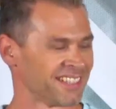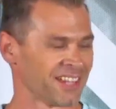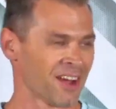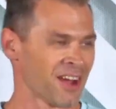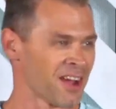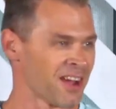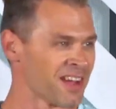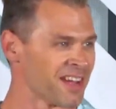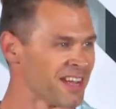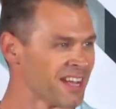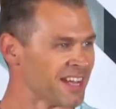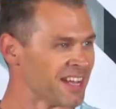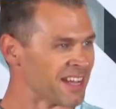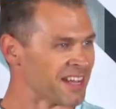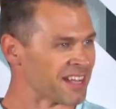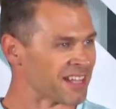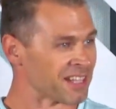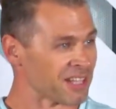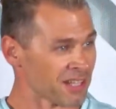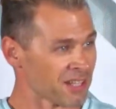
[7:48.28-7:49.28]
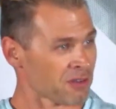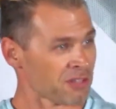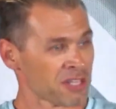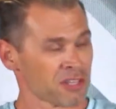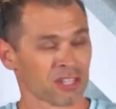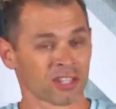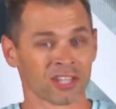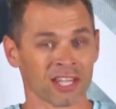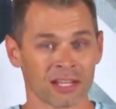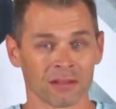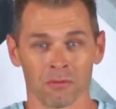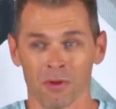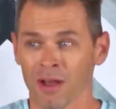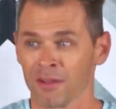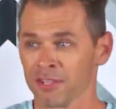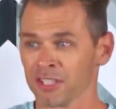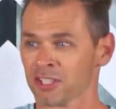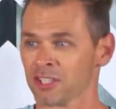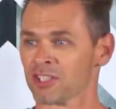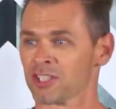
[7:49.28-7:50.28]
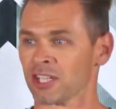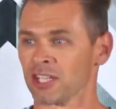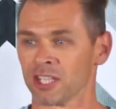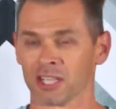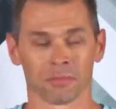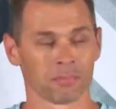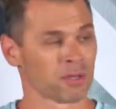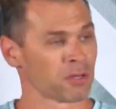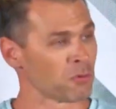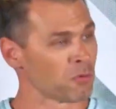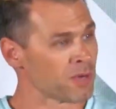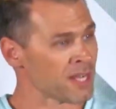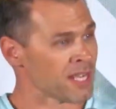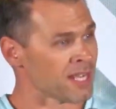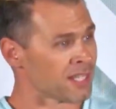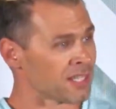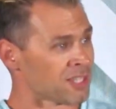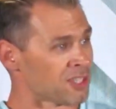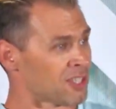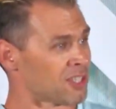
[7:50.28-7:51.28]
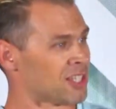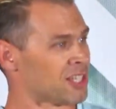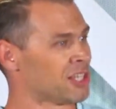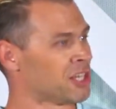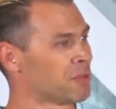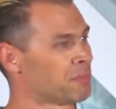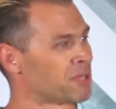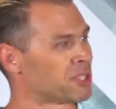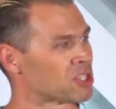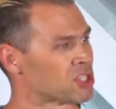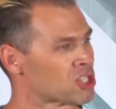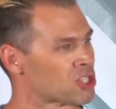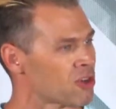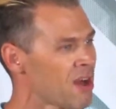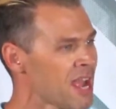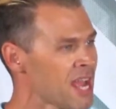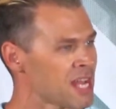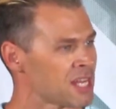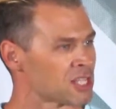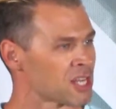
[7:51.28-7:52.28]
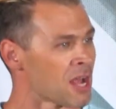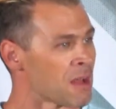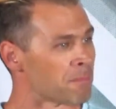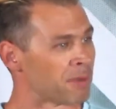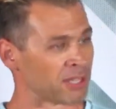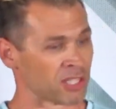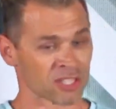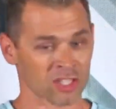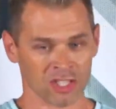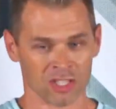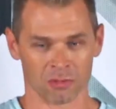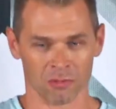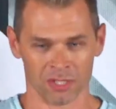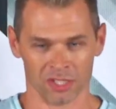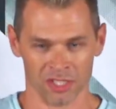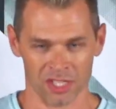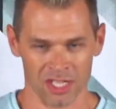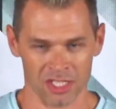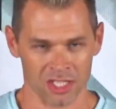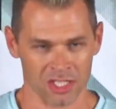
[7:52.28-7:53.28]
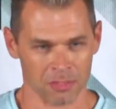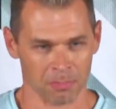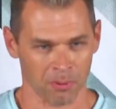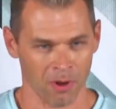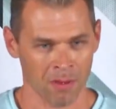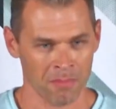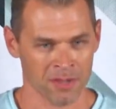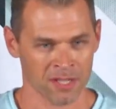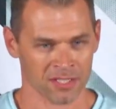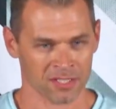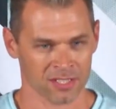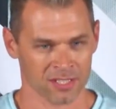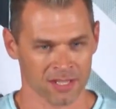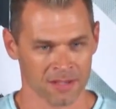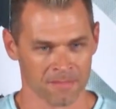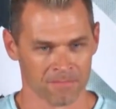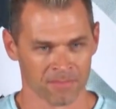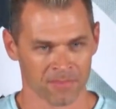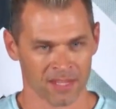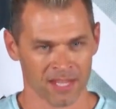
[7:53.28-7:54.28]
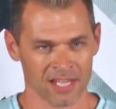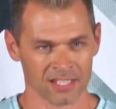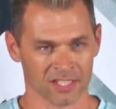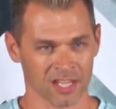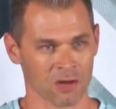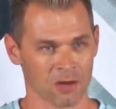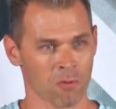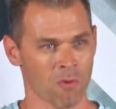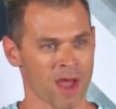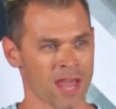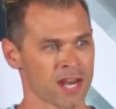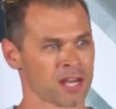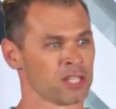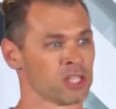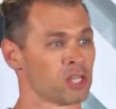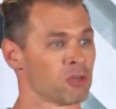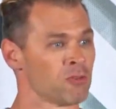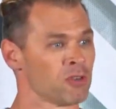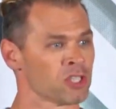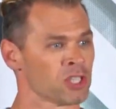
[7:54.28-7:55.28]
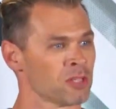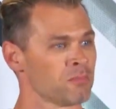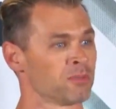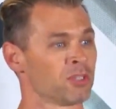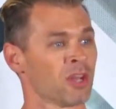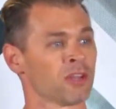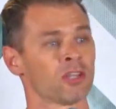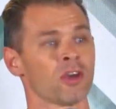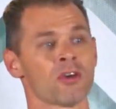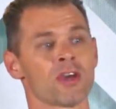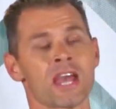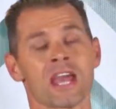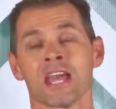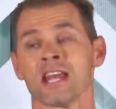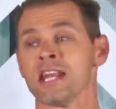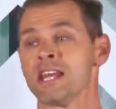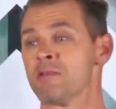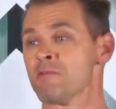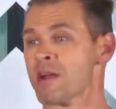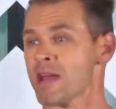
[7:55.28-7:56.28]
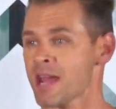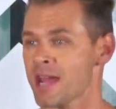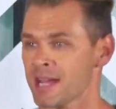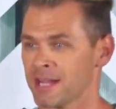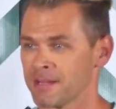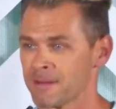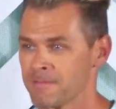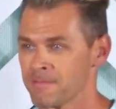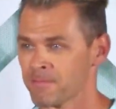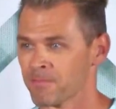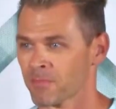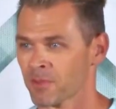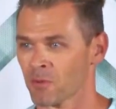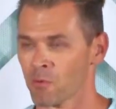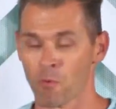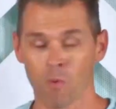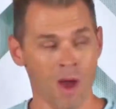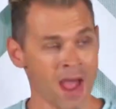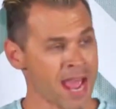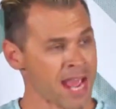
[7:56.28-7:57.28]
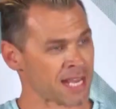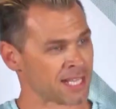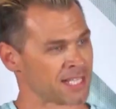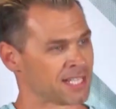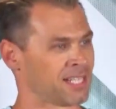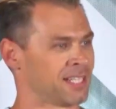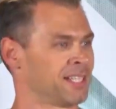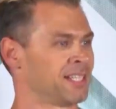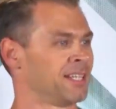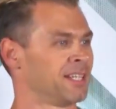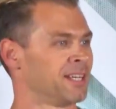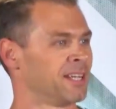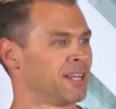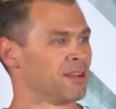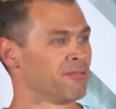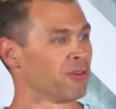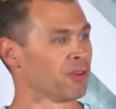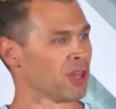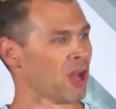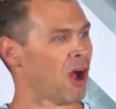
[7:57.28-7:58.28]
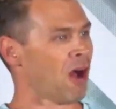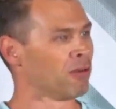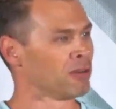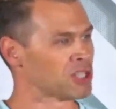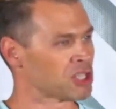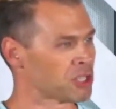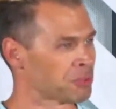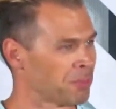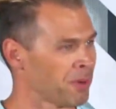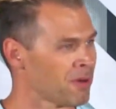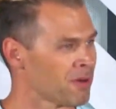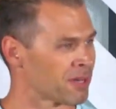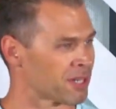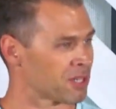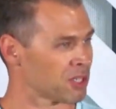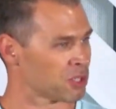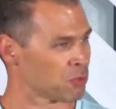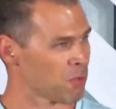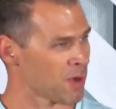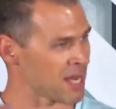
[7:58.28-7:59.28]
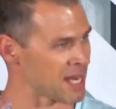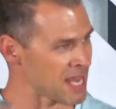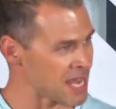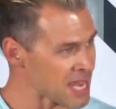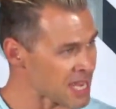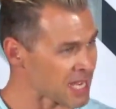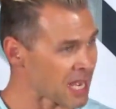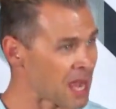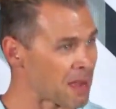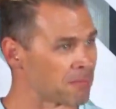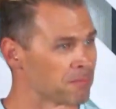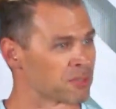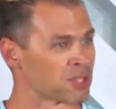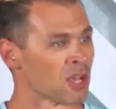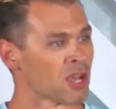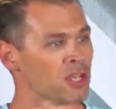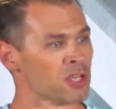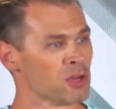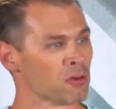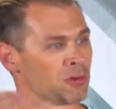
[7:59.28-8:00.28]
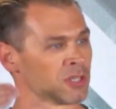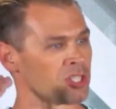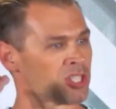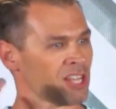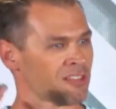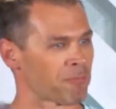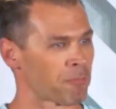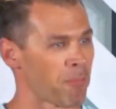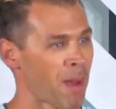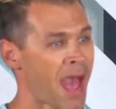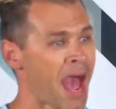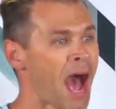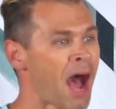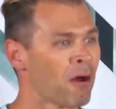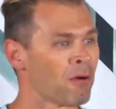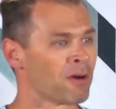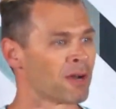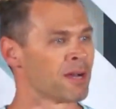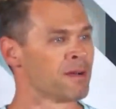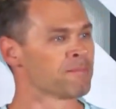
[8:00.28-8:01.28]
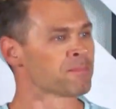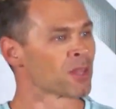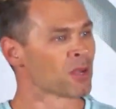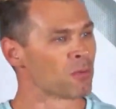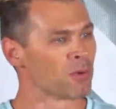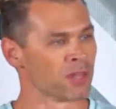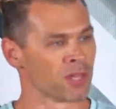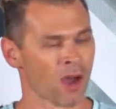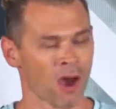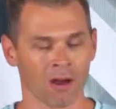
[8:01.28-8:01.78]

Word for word: no. You'd think, well, this is a little bit weird. This is a little bit strange. But this is what Jesus promised. He said, wait in Jerusalem. Don't go anywhere. Wait for the Holy Spirit, because when He comes, you'll receive power when